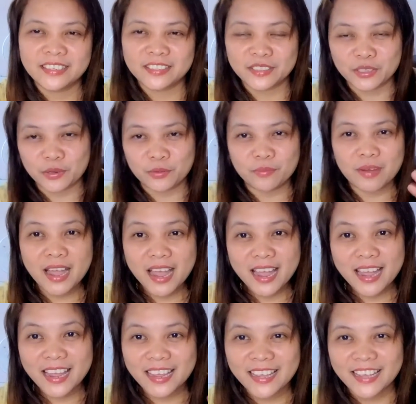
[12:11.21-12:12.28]
So
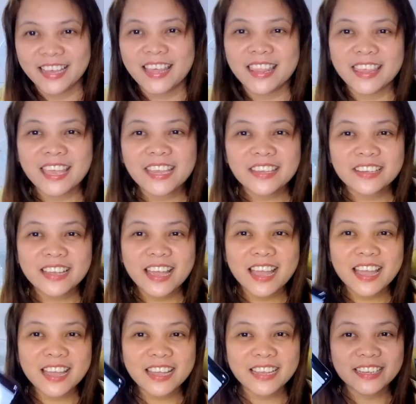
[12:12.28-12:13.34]
bye, thank you
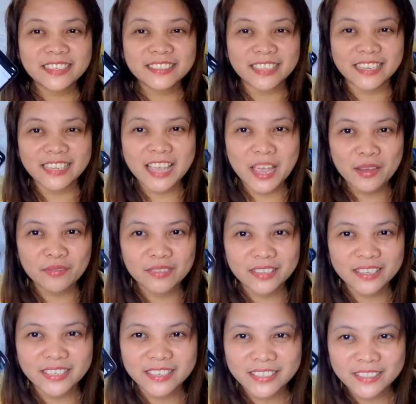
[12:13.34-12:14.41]
guys, I have
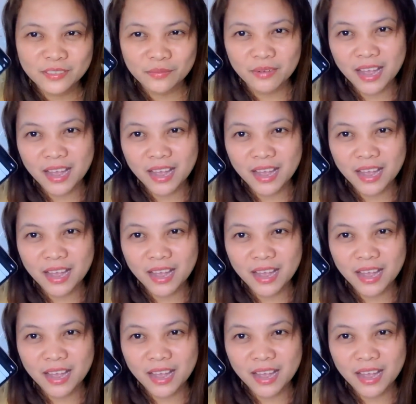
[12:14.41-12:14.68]
this,